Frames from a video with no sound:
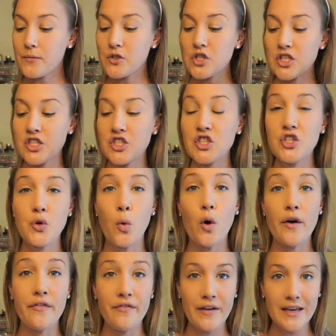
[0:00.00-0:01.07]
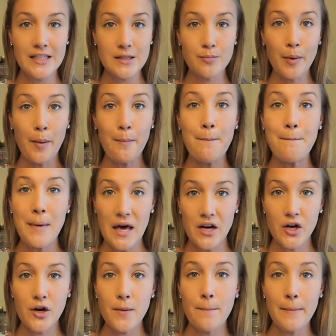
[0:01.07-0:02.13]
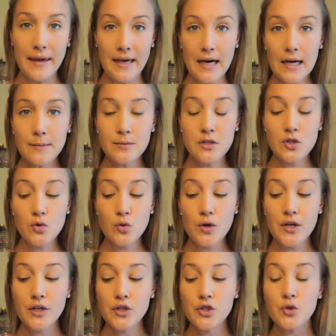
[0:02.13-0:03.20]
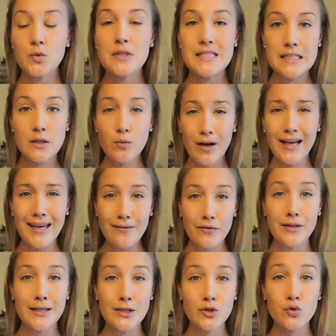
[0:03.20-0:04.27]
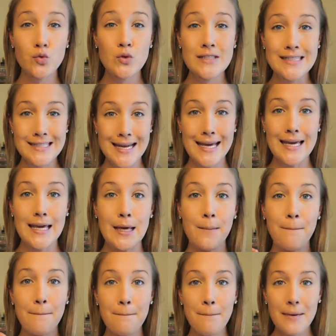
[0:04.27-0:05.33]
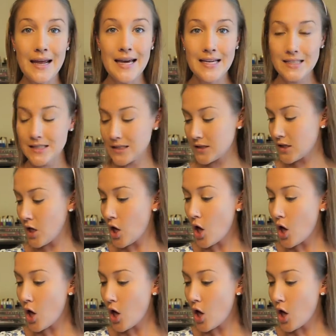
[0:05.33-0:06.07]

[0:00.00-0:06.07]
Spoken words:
just your face but better makeup tutorial, you still want everything to stay in place.